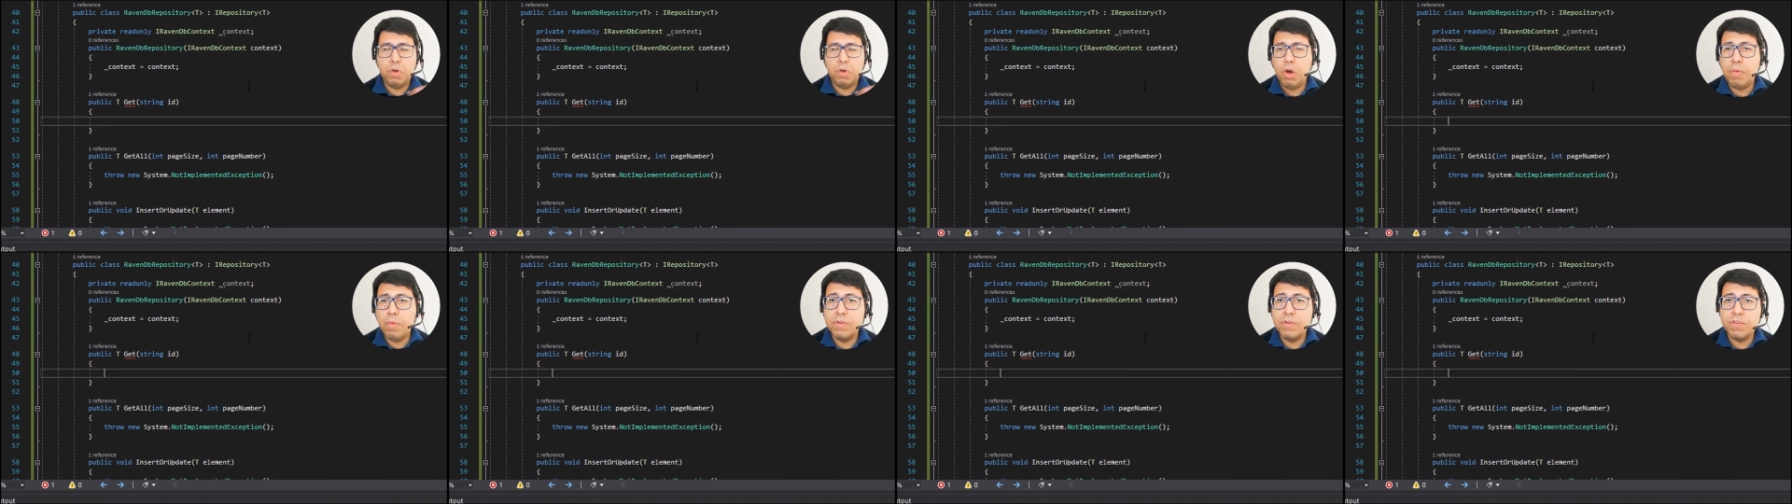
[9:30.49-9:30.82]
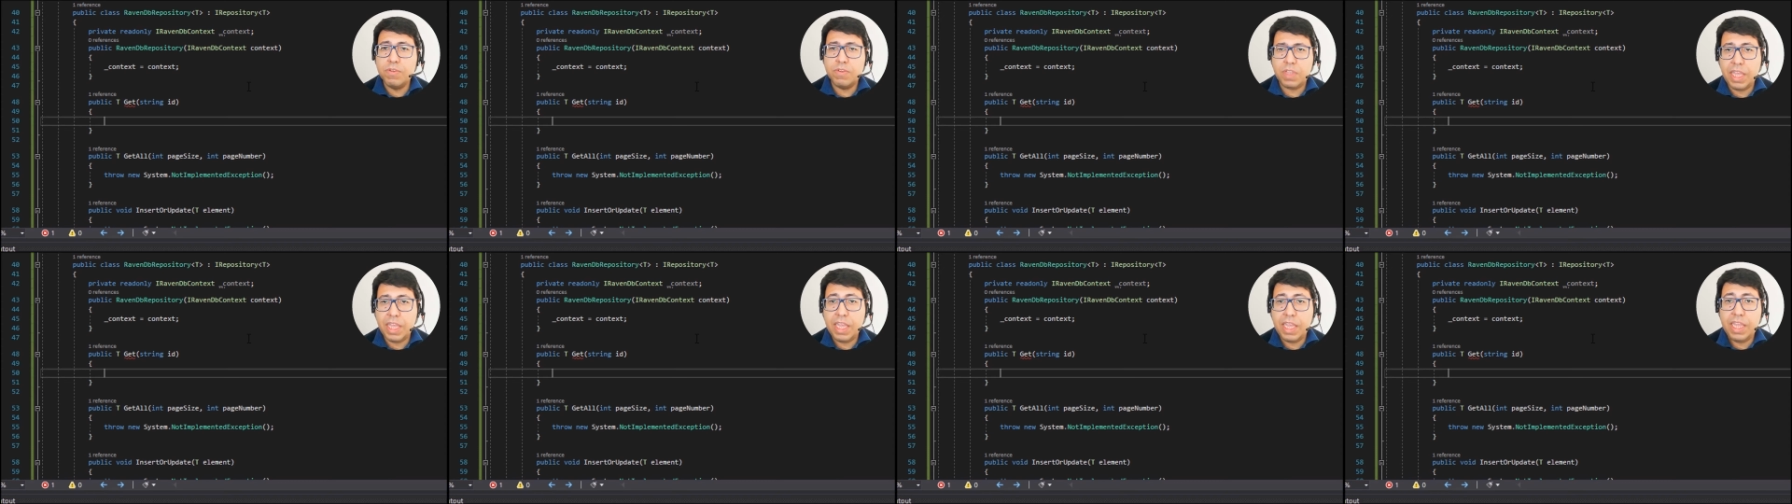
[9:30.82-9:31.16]

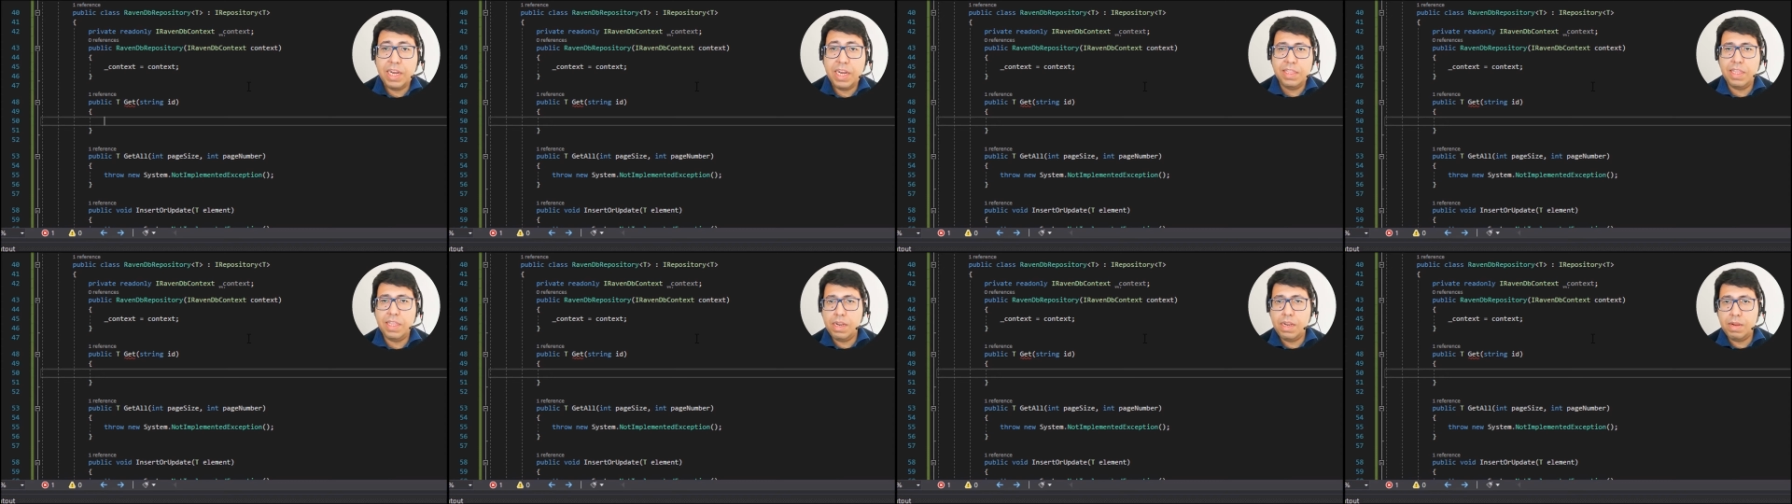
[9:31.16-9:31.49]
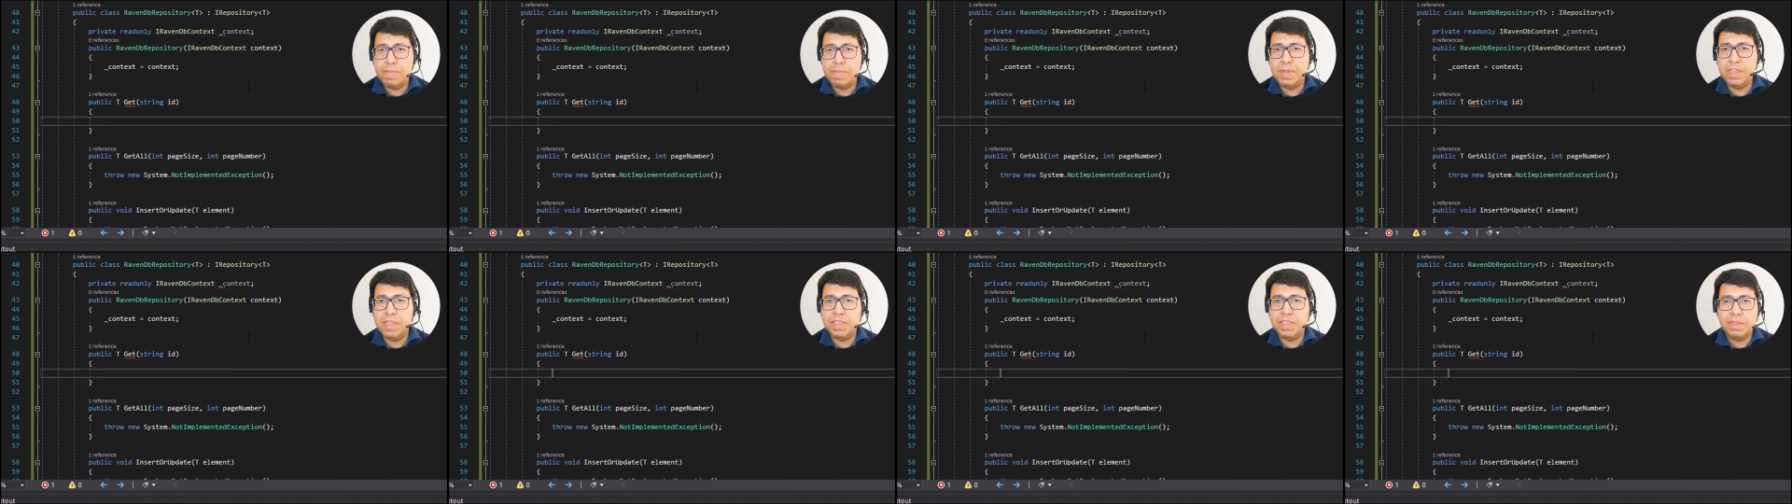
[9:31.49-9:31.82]
almost any
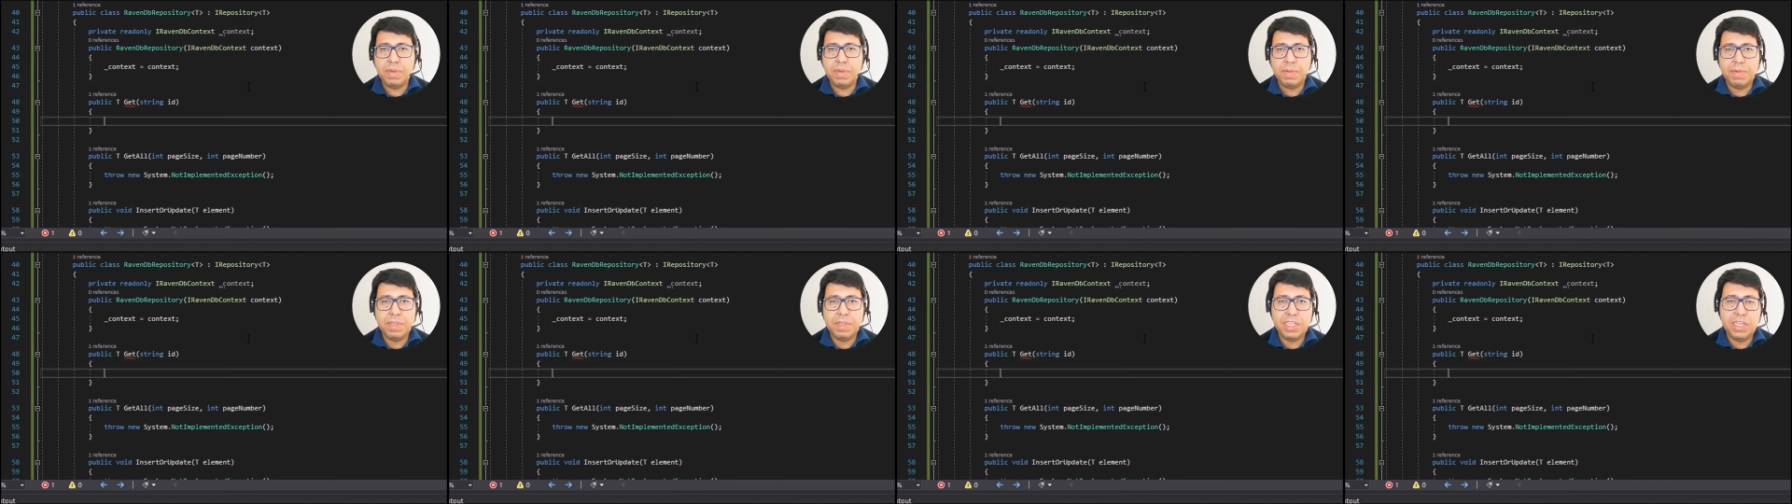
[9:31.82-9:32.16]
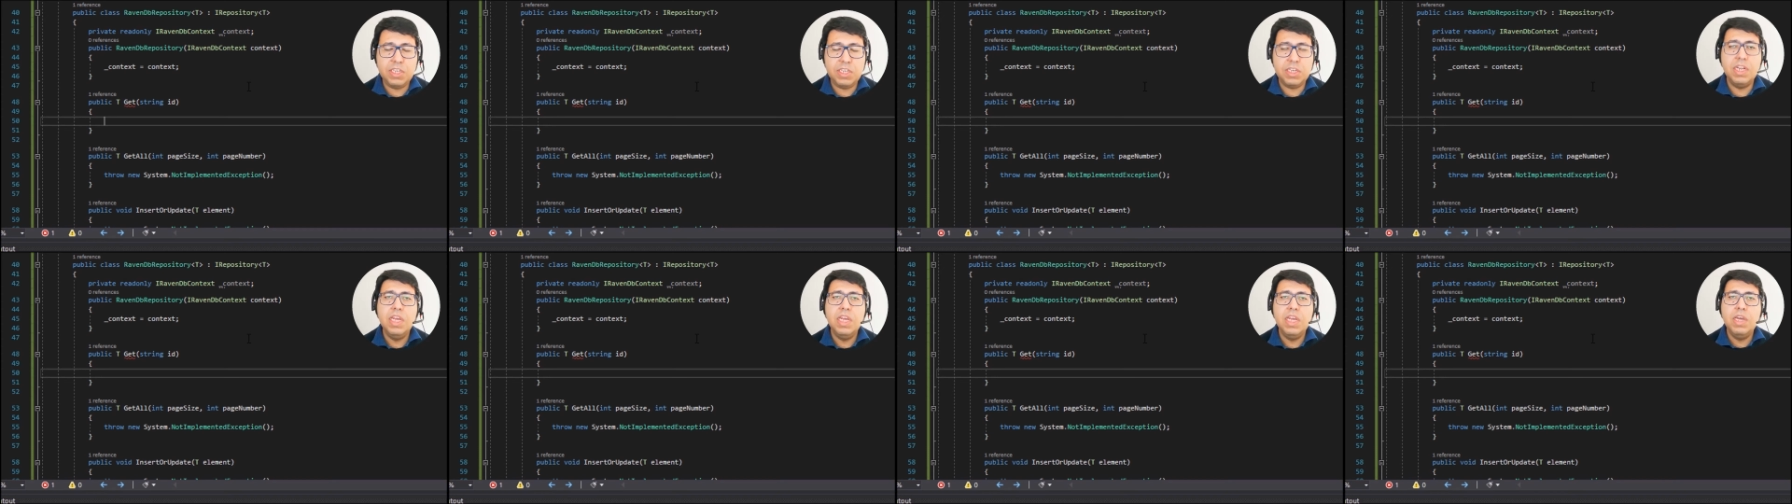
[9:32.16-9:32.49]
database
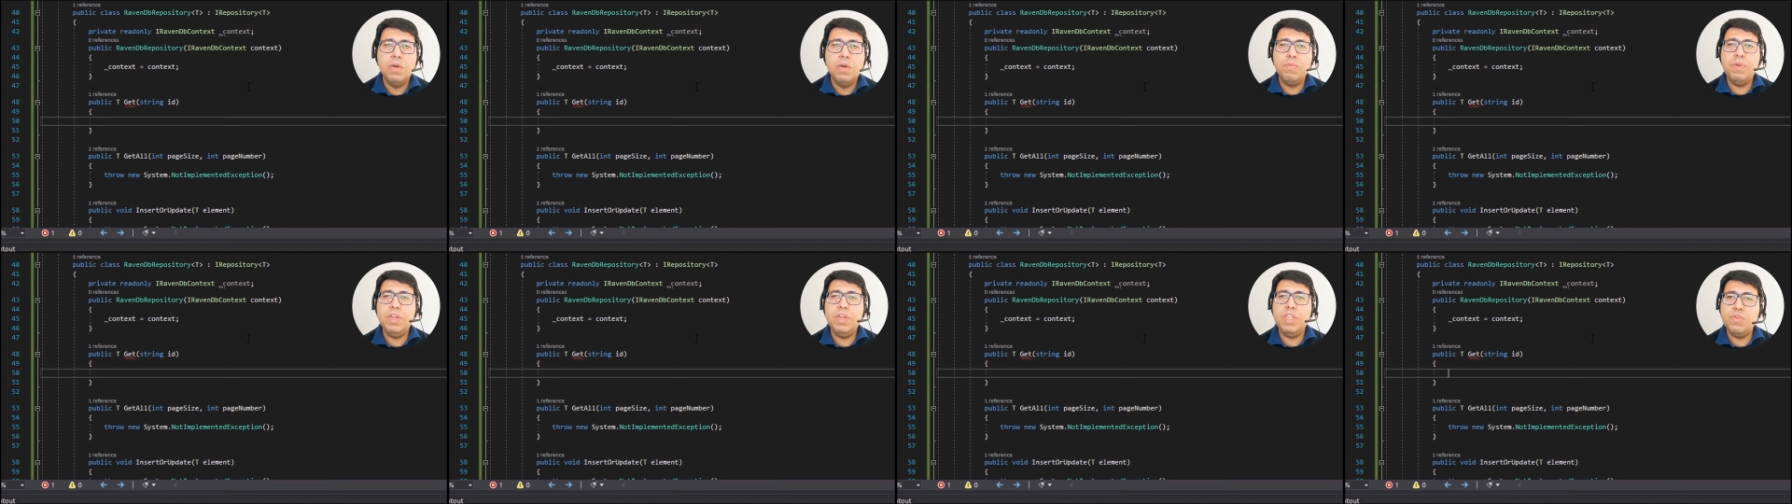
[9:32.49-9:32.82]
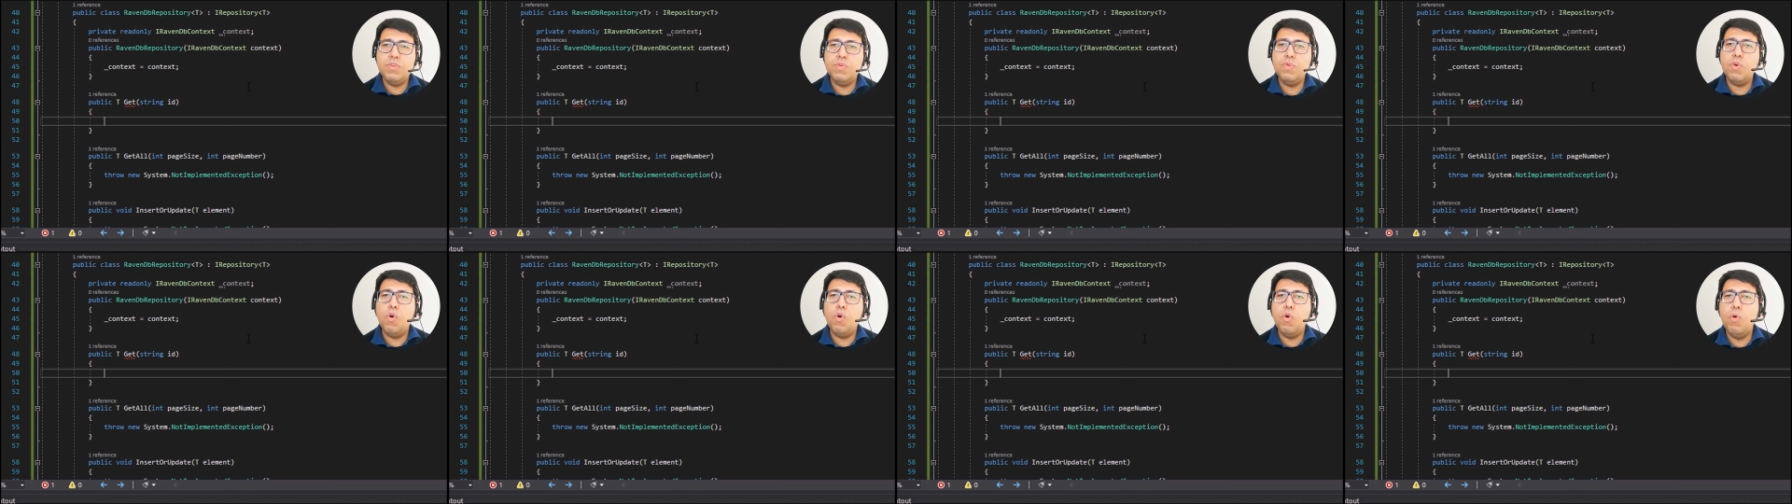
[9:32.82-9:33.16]
implementation, we need
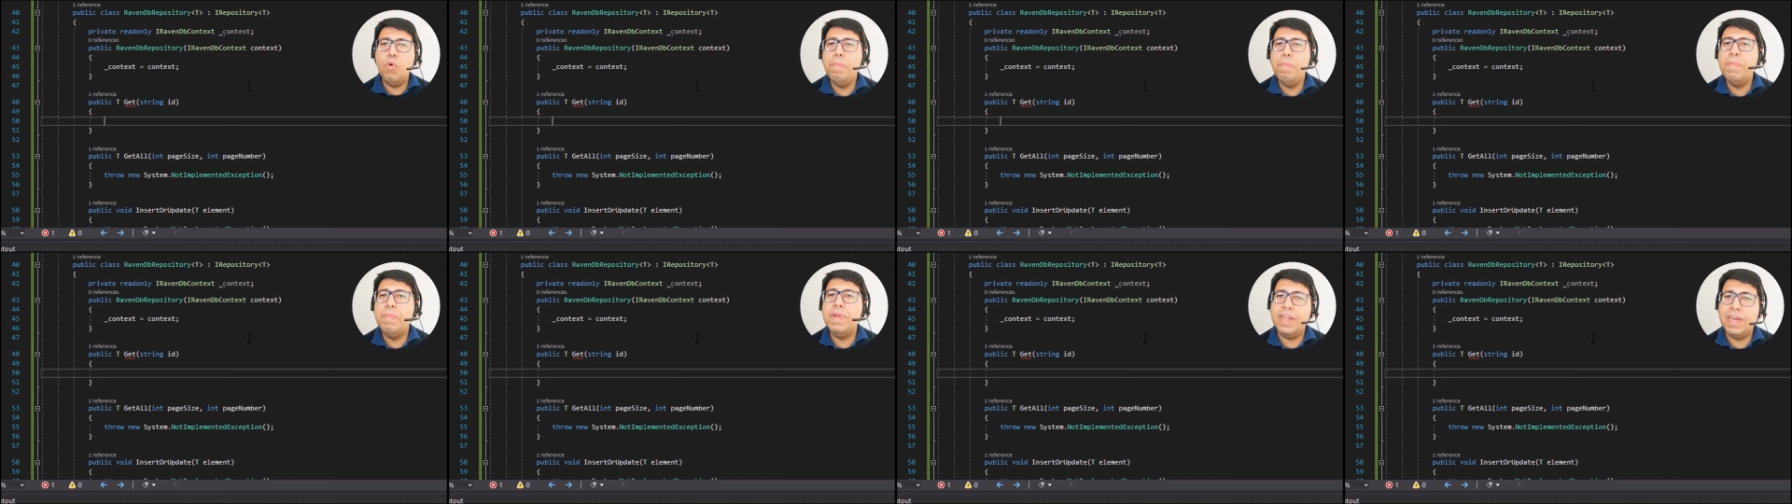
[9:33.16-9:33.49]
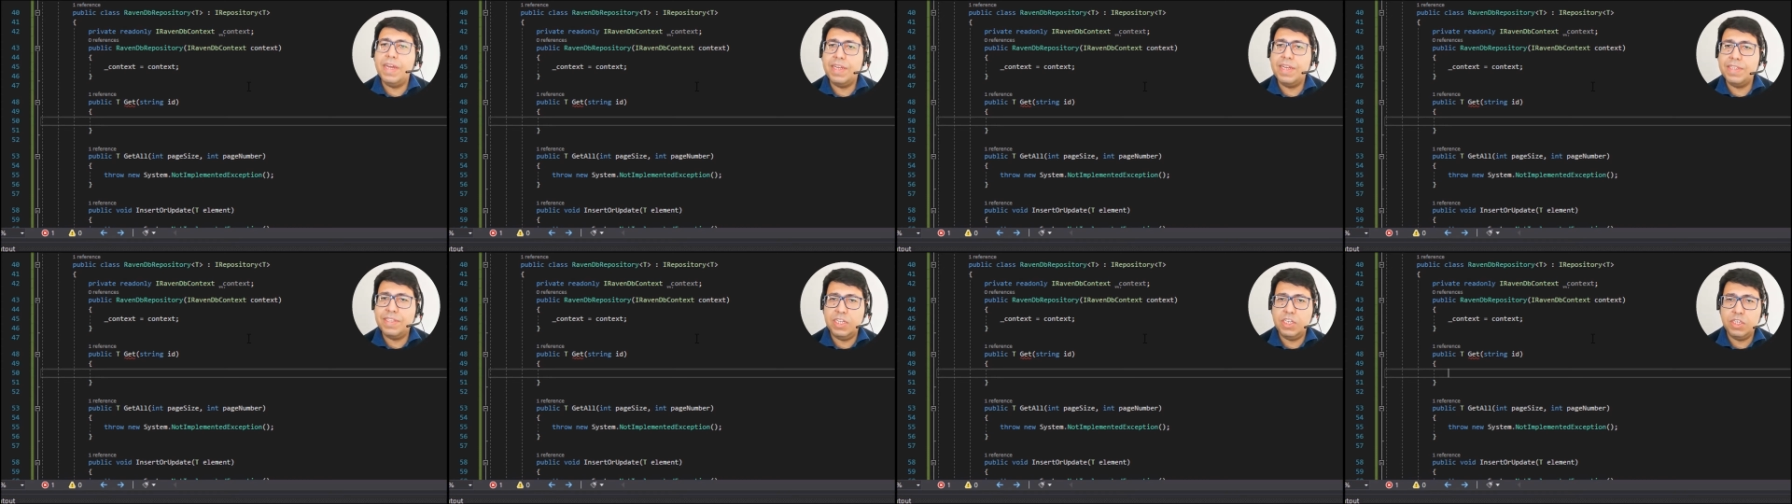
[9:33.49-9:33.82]
to open
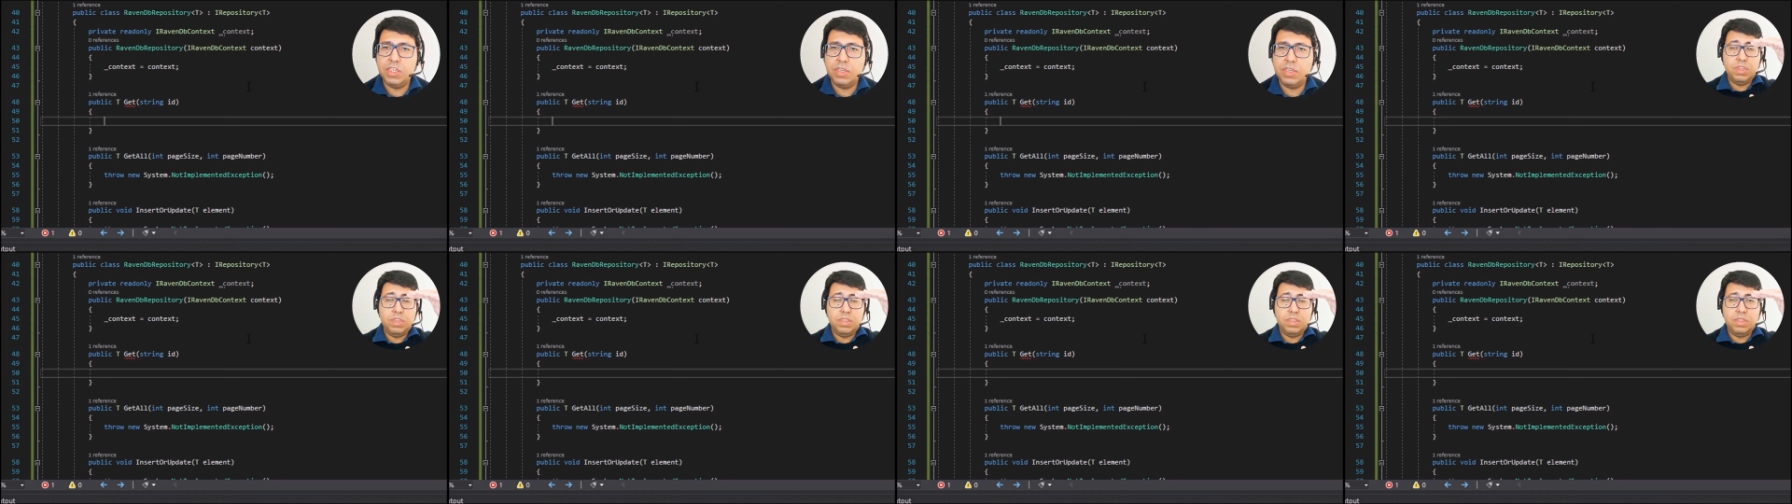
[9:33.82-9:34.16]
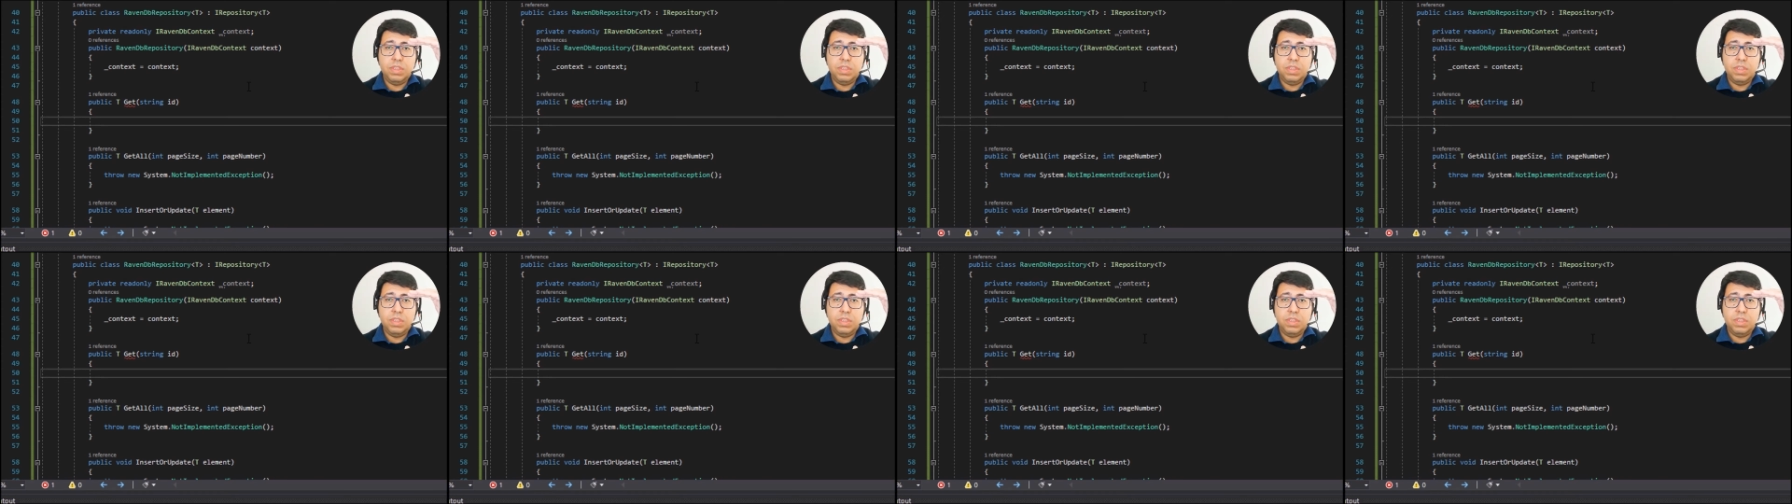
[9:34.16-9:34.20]
a session.